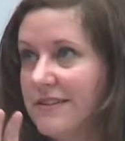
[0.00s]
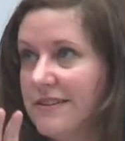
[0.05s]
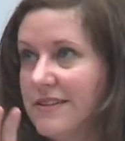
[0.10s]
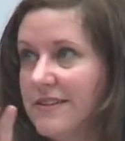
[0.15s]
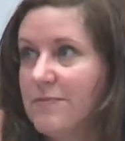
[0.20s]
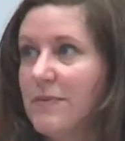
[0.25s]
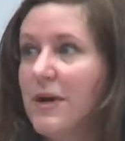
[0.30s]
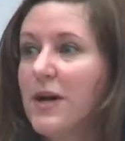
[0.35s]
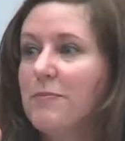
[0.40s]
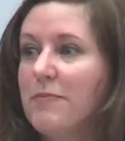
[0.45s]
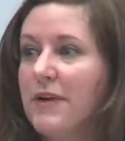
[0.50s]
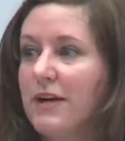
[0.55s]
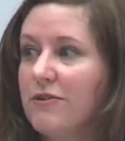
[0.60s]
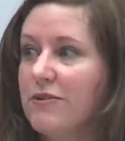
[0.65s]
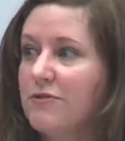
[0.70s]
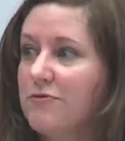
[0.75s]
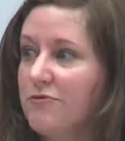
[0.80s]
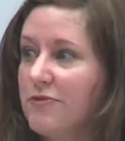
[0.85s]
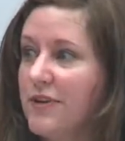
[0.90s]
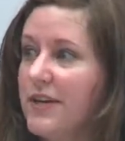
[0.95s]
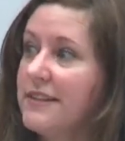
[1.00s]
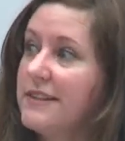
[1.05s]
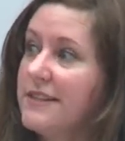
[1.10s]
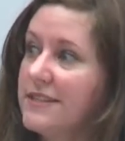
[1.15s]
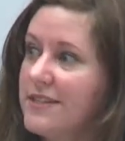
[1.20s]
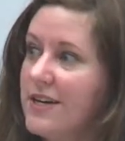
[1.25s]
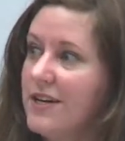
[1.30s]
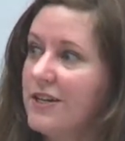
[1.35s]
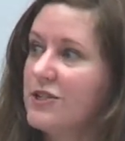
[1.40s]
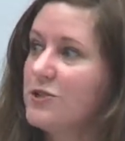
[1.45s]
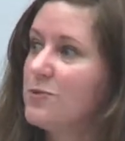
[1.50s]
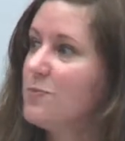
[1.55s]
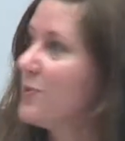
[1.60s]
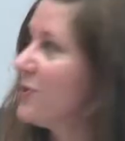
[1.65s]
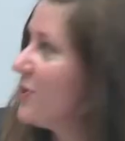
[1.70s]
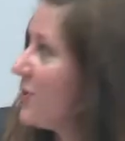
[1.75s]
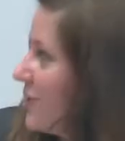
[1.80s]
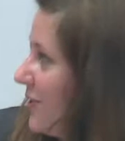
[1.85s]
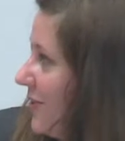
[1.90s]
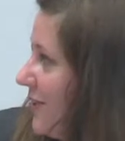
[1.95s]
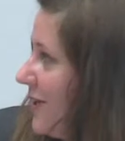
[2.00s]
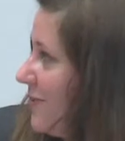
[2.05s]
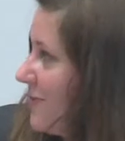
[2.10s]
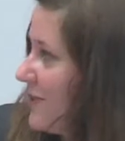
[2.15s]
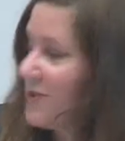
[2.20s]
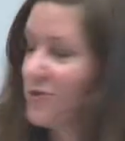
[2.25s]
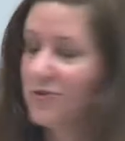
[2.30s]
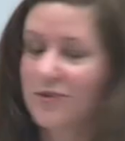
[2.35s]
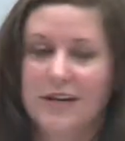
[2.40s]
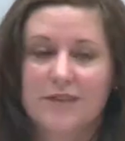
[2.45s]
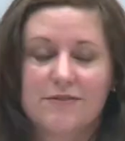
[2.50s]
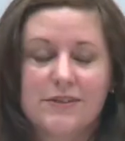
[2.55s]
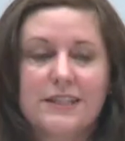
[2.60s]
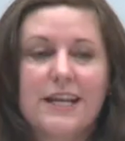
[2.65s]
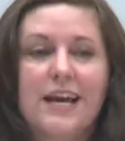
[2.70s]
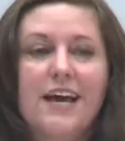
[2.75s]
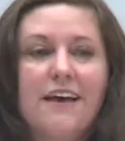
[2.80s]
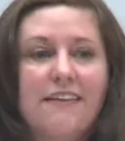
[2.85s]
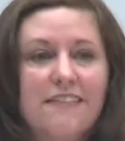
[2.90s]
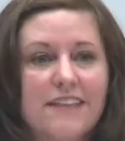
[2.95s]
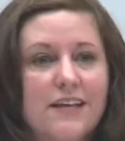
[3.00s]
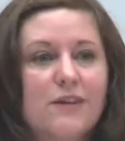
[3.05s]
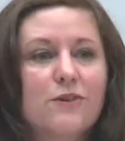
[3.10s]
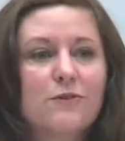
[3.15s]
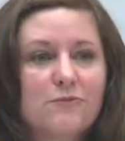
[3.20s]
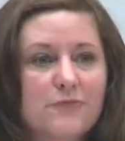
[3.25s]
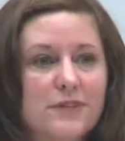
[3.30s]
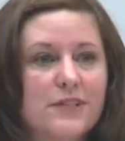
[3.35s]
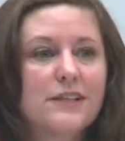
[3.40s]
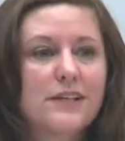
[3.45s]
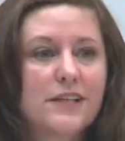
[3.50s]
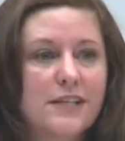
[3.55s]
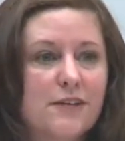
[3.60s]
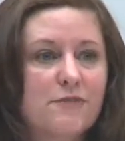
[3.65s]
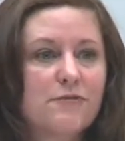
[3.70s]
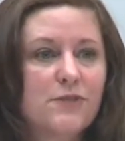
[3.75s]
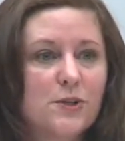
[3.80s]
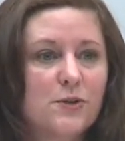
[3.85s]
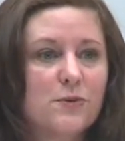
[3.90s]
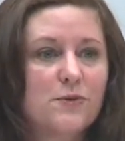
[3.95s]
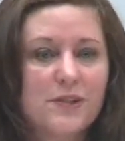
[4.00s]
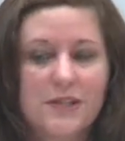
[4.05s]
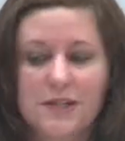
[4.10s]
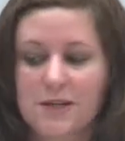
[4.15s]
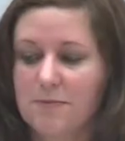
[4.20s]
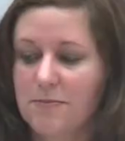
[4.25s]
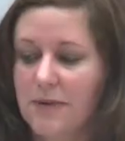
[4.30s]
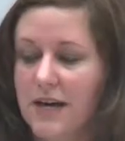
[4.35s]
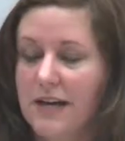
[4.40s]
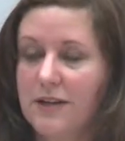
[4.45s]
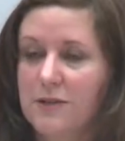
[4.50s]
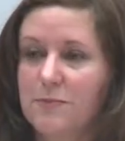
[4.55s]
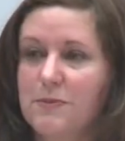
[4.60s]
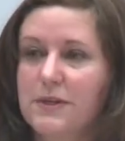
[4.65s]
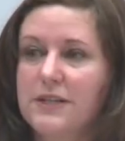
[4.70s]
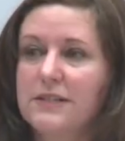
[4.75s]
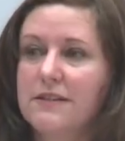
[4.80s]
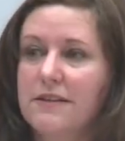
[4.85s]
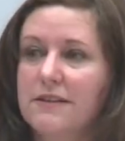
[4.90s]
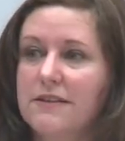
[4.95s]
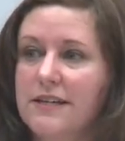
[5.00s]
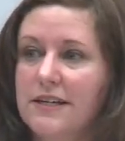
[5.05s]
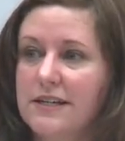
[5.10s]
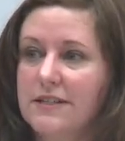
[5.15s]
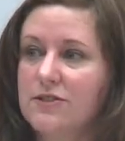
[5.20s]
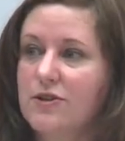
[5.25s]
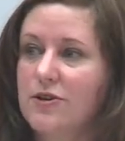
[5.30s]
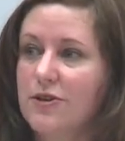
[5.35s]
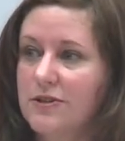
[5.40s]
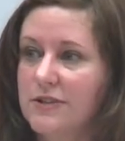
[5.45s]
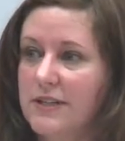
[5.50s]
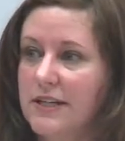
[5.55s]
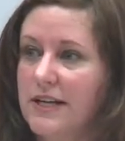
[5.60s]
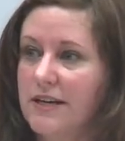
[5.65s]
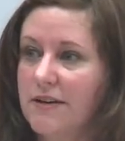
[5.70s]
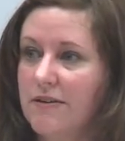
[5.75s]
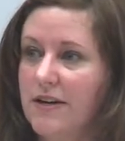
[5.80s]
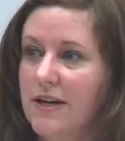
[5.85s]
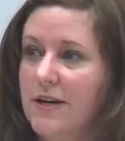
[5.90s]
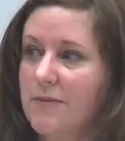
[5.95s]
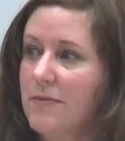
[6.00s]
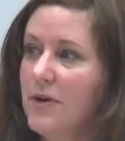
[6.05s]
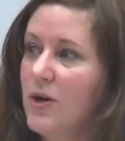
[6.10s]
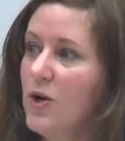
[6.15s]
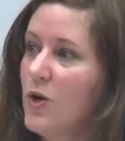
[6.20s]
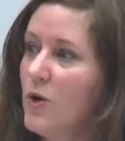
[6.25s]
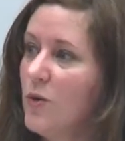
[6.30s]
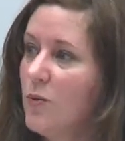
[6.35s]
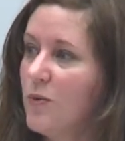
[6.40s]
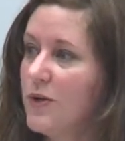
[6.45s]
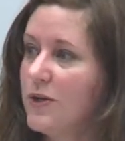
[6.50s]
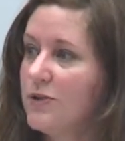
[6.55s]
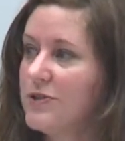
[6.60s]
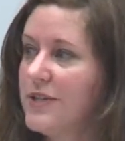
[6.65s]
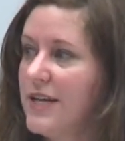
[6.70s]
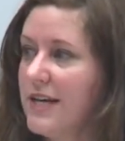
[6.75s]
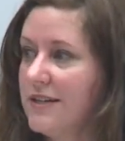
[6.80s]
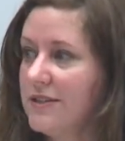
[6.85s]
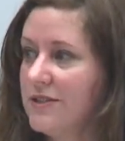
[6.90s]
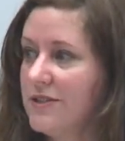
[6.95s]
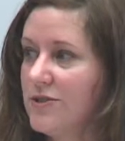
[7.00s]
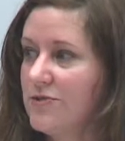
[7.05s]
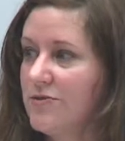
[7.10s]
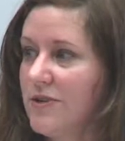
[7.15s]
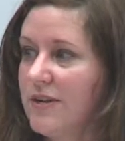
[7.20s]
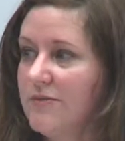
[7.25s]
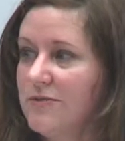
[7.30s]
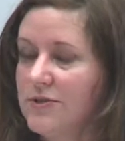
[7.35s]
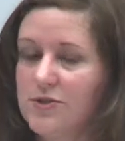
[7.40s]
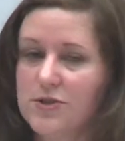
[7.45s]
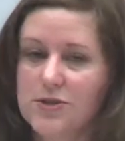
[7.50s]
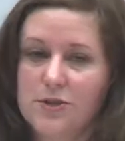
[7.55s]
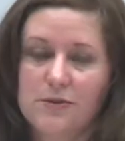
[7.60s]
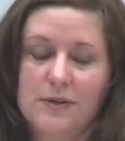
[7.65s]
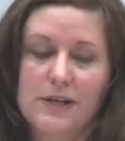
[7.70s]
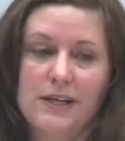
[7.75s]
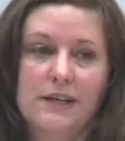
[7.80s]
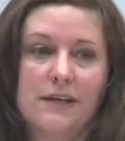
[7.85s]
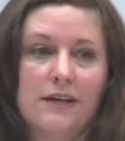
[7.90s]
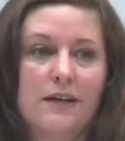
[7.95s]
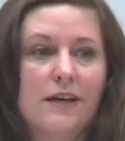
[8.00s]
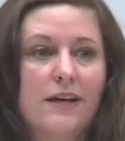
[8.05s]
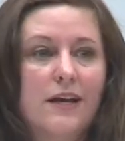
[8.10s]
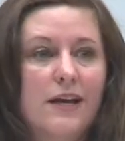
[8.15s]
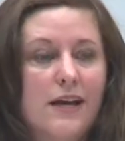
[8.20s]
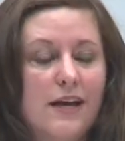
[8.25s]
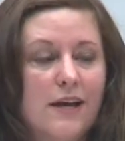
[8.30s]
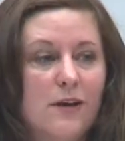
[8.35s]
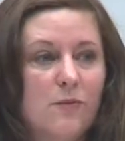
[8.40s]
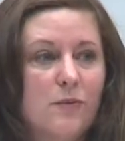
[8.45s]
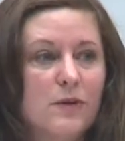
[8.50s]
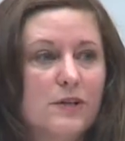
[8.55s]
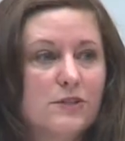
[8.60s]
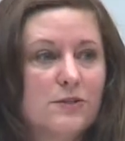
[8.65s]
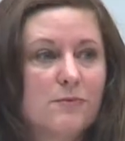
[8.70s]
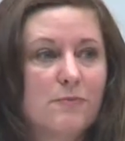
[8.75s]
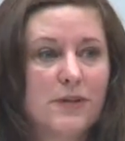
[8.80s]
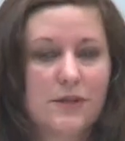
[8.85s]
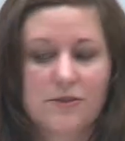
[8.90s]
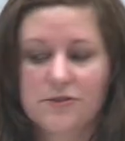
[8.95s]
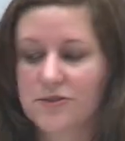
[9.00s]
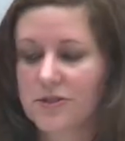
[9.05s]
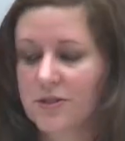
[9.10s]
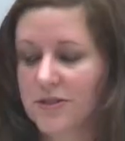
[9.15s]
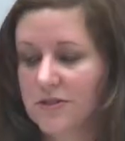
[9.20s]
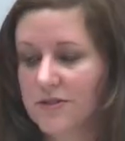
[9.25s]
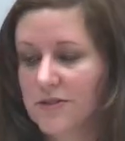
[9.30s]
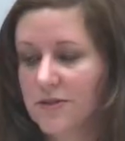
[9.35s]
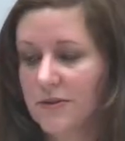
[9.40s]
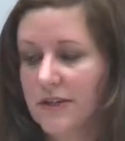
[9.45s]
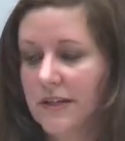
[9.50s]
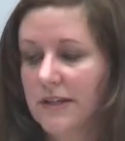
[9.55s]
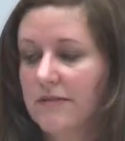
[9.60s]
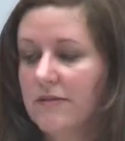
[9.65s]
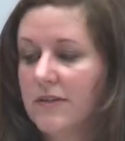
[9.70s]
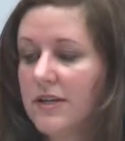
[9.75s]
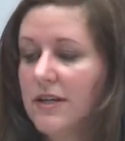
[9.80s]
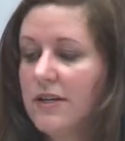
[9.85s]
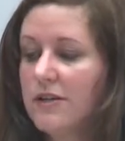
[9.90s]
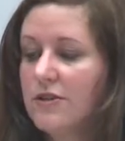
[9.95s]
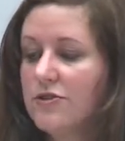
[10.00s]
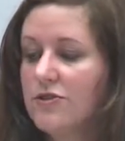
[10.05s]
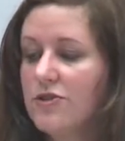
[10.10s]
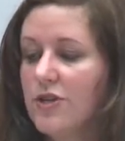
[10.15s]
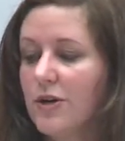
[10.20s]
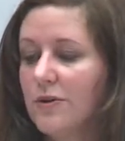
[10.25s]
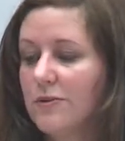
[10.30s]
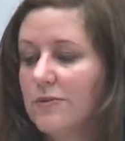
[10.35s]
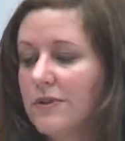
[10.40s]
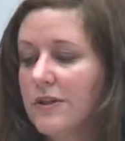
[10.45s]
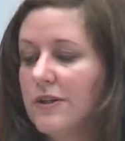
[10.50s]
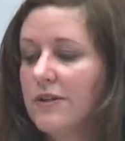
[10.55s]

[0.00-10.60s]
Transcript: the amount of freight, the tons per kilometer traveled. They don't really give you the impact because I think it's hard to count up what are taxi drivers doing and what is Maersk doing. So,